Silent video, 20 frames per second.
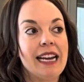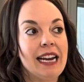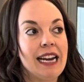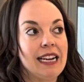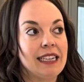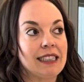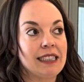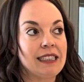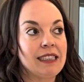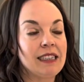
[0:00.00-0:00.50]

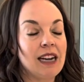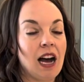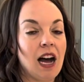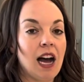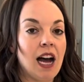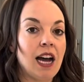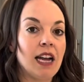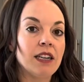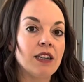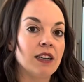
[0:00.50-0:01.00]
It's
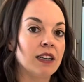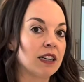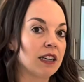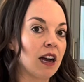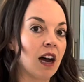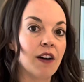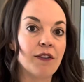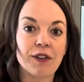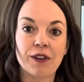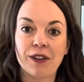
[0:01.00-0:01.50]
not going to
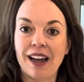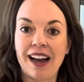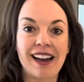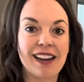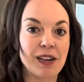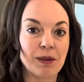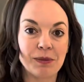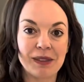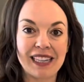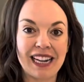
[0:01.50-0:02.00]
cover the
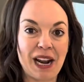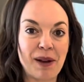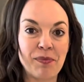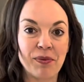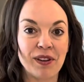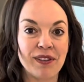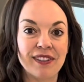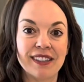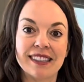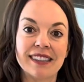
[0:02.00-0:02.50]
items that I
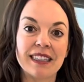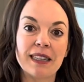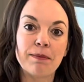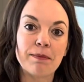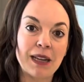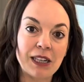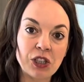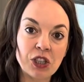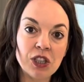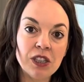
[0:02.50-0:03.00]
previously
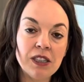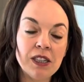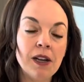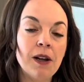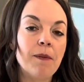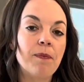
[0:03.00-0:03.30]
mentioned.